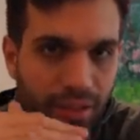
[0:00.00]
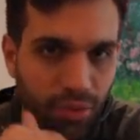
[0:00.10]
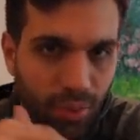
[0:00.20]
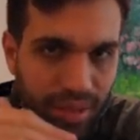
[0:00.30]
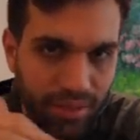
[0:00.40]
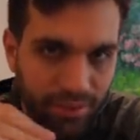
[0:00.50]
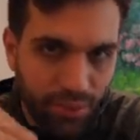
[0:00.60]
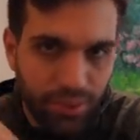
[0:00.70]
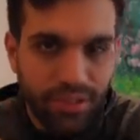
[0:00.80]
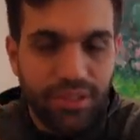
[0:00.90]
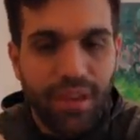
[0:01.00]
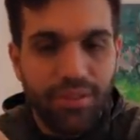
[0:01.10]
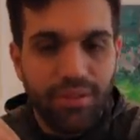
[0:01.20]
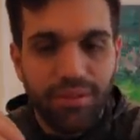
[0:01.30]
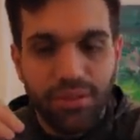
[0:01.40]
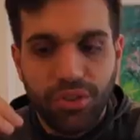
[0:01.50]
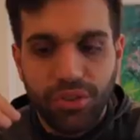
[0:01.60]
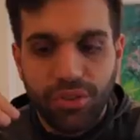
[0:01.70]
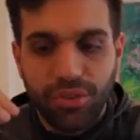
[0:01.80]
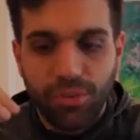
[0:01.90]
24/7
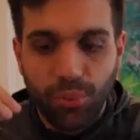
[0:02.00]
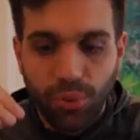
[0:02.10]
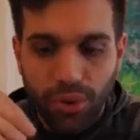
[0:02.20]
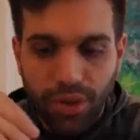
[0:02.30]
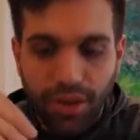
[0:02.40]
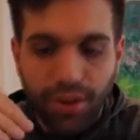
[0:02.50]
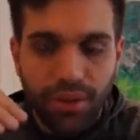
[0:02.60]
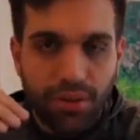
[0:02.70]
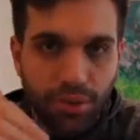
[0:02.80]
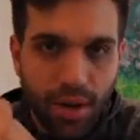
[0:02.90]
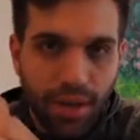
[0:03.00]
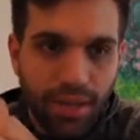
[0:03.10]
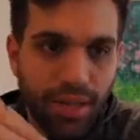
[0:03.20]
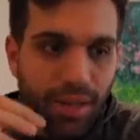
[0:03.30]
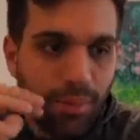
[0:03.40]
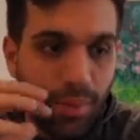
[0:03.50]
just working, grinding,